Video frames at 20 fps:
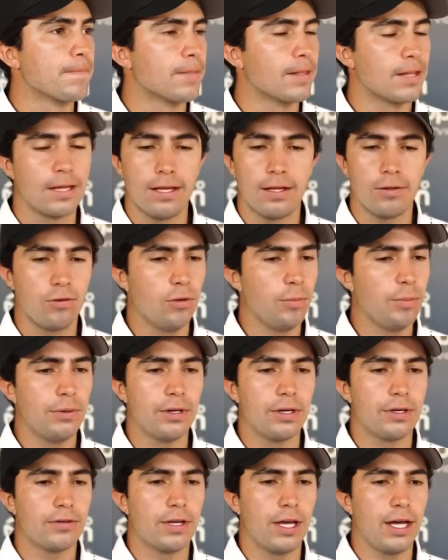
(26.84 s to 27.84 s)
Yeah, super
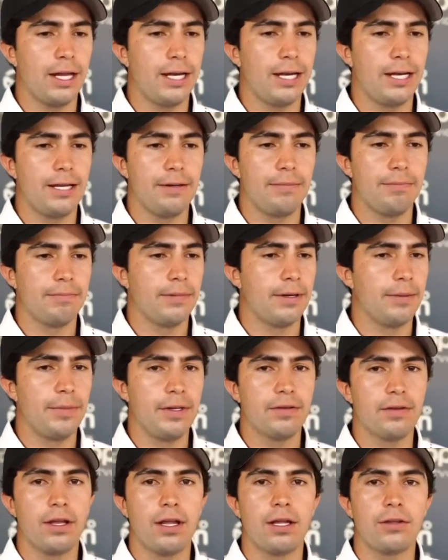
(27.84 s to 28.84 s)
excited. It
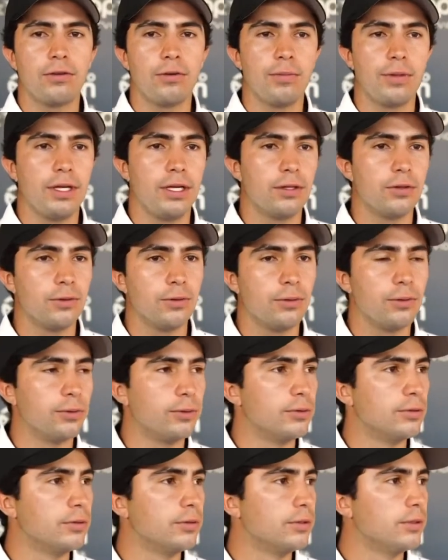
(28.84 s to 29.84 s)
means a lot to me to
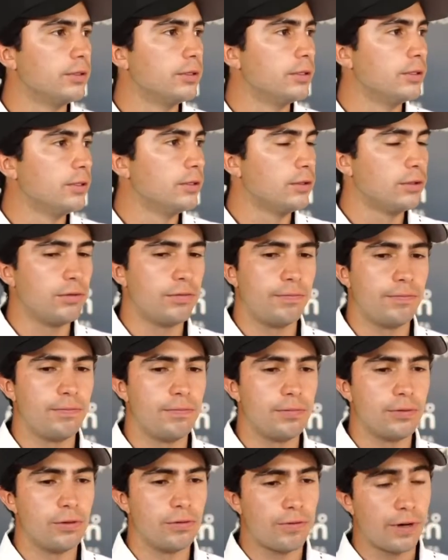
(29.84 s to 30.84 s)

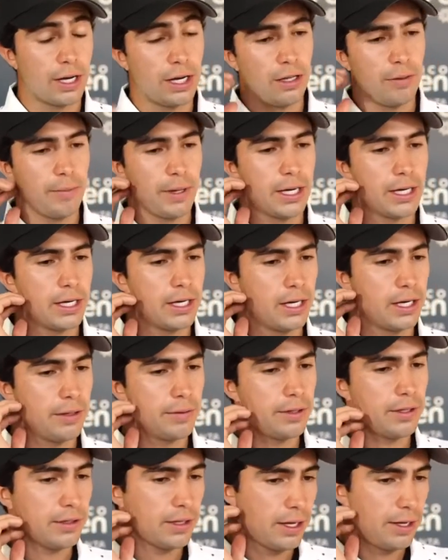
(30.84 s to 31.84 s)
finally make a cut.
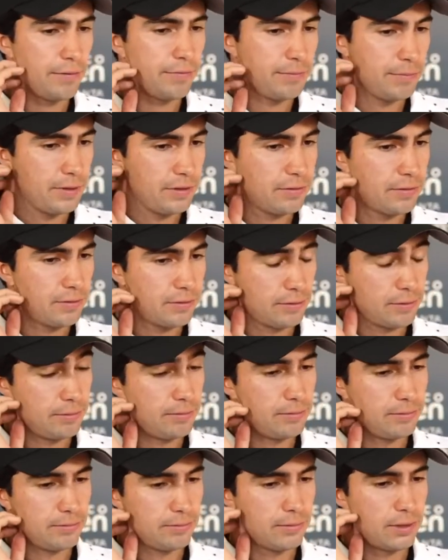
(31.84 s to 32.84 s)
I've missed
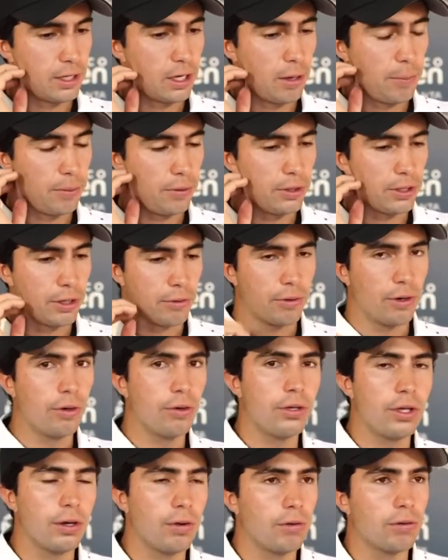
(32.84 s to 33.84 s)
a couple in a row
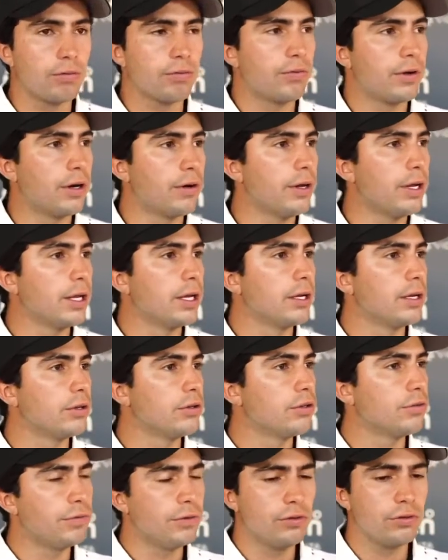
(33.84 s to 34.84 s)
in the Corn Ferry, and it
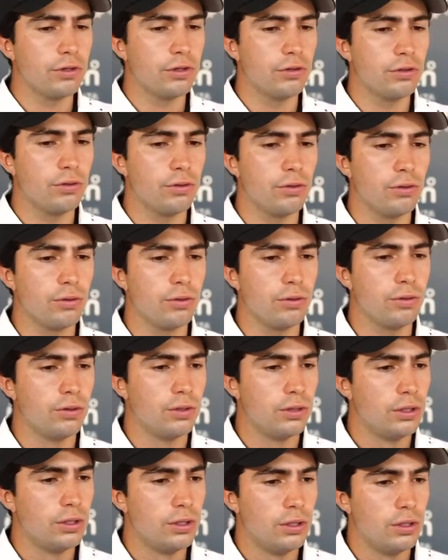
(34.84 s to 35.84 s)
just feels good
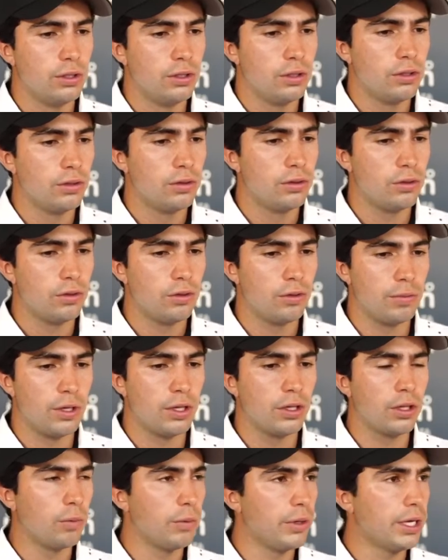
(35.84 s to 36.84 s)
to be
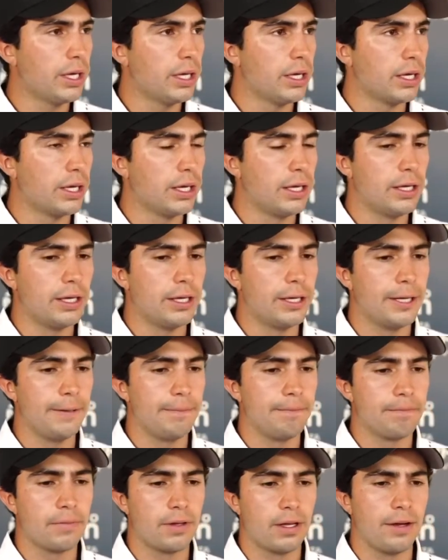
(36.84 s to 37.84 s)
on the weekend again.
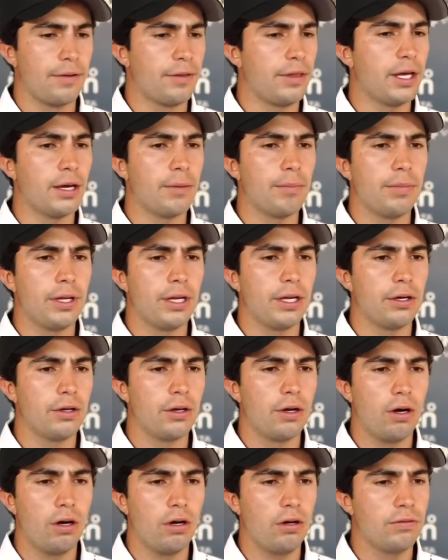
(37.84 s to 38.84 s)
I think I'm playing good
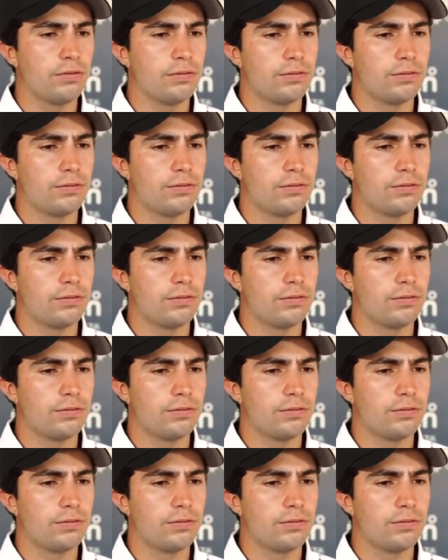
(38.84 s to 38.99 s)
golf.